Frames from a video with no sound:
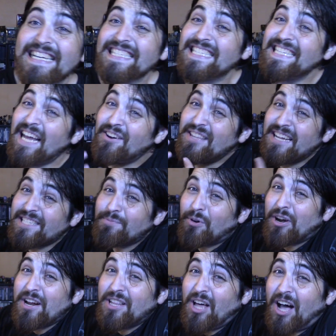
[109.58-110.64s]
See, now this is
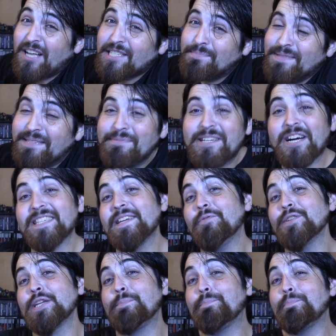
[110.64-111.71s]
where you lost me because it
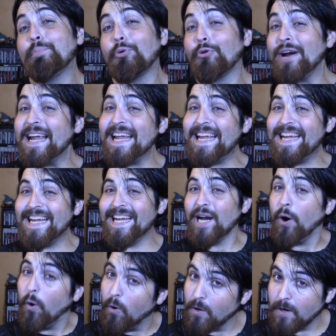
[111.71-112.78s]
was a pre
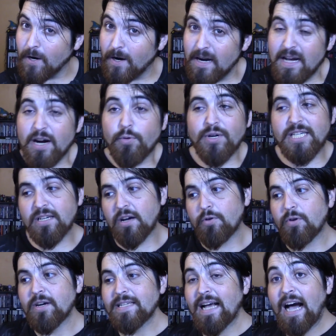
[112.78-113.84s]
order, which in other
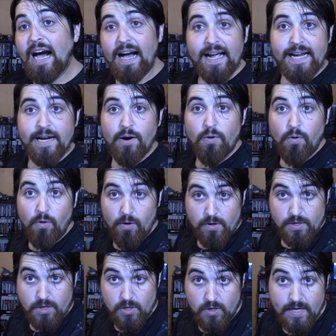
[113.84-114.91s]
words, I
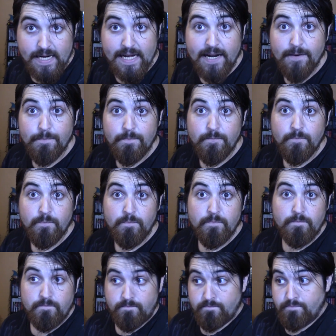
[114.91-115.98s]
order it
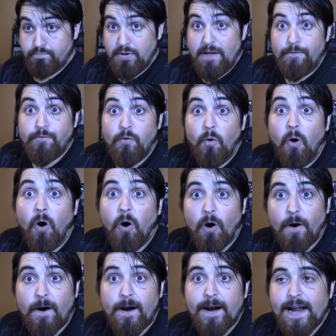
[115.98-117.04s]

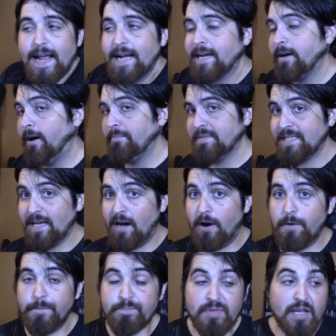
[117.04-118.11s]
before it comes
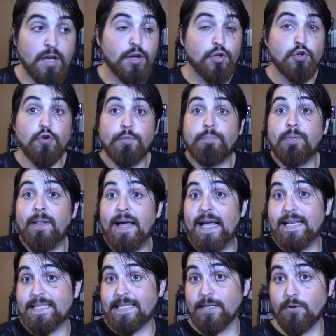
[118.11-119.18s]
out you
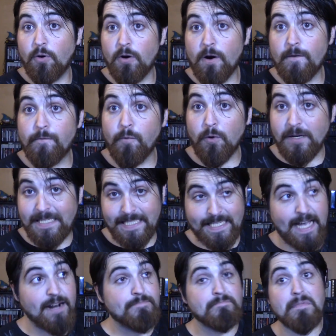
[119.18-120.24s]
place an order for a
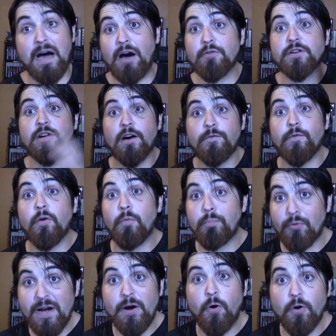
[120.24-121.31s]
set amount of
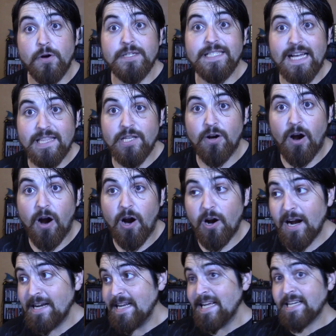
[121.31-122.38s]
pre-orders that there are and they